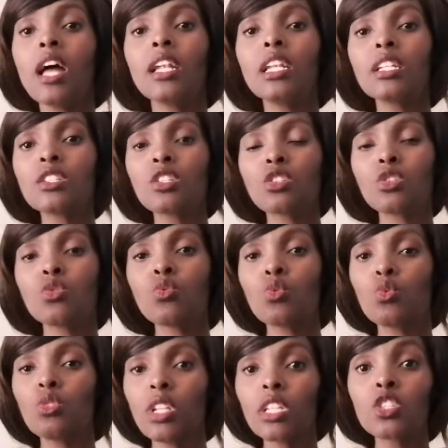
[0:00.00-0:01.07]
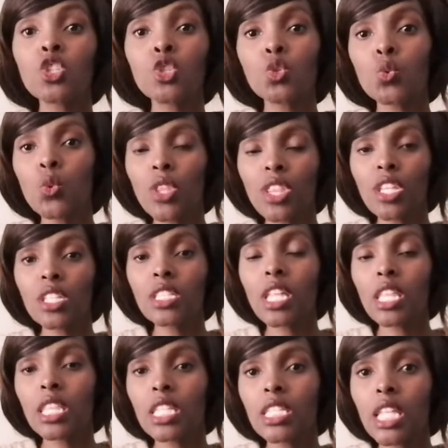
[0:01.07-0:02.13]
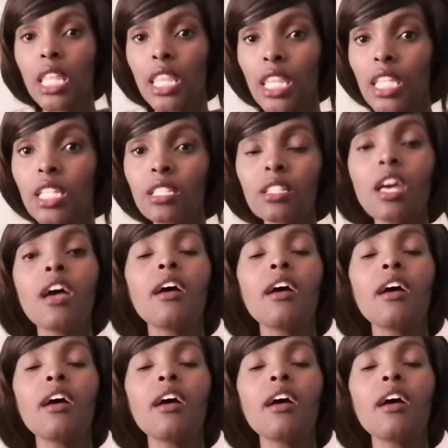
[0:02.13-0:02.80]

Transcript: let's do this and this and this,